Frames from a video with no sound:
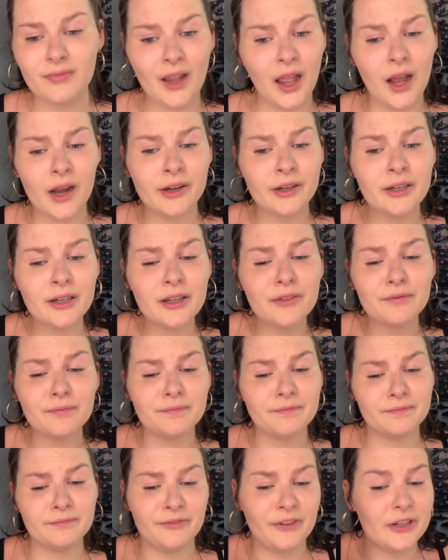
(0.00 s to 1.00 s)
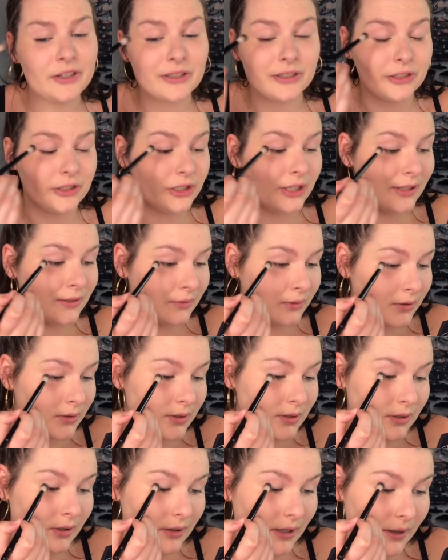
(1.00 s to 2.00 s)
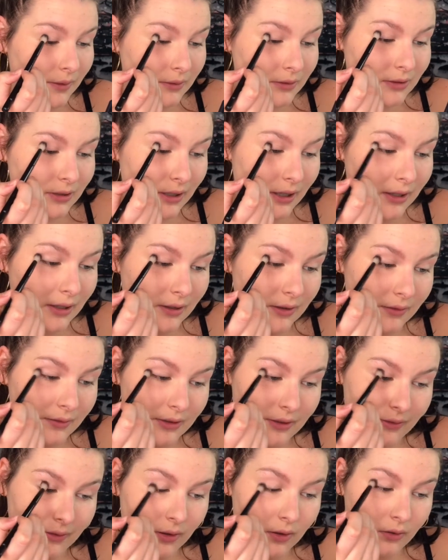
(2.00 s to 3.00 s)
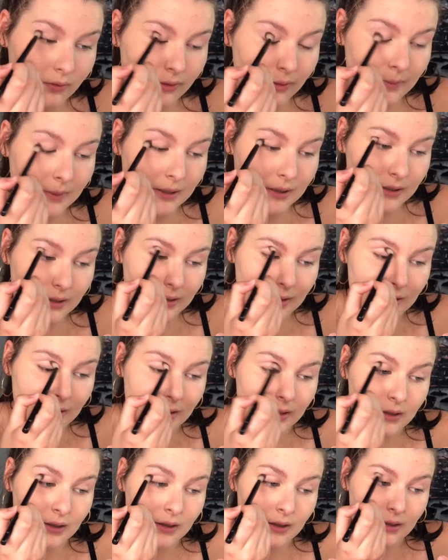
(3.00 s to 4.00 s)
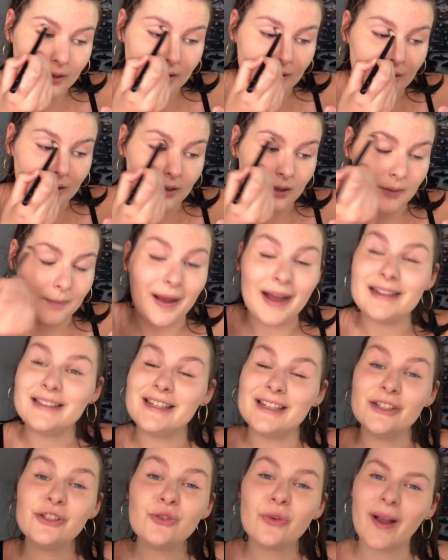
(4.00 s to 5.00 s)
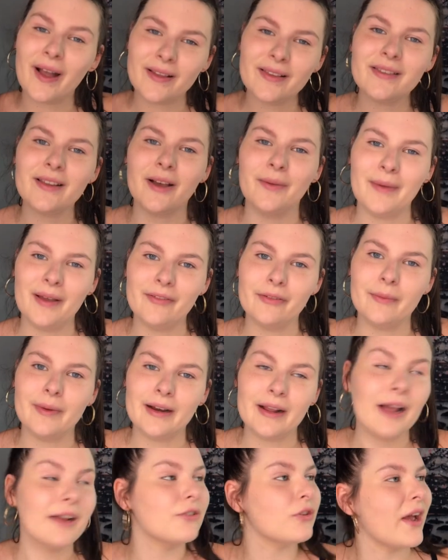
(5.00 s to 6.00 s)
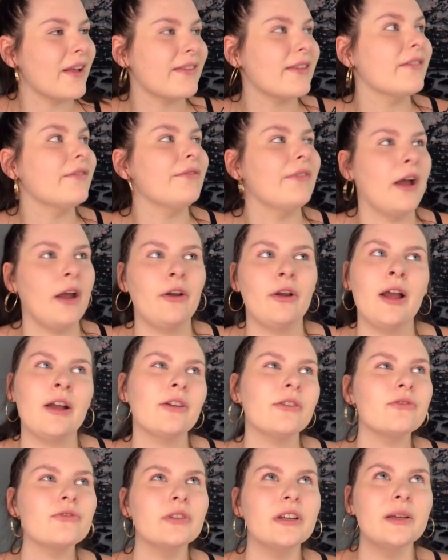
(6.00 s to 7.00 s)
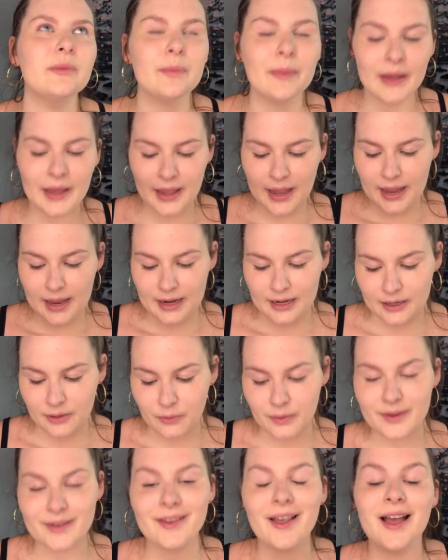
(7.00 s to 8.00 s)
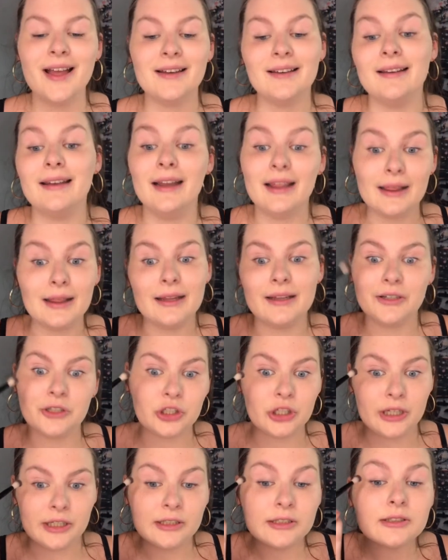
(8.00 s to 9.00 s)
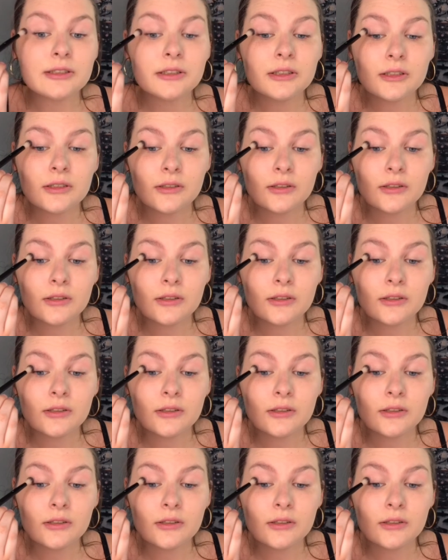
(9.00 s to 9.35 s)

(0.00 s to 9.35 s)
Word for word: I didn't eat fish in general, so that was kind of difficult for me. Um, I did try some, everybody. I tried some firecracker shrimp, and it was delicious.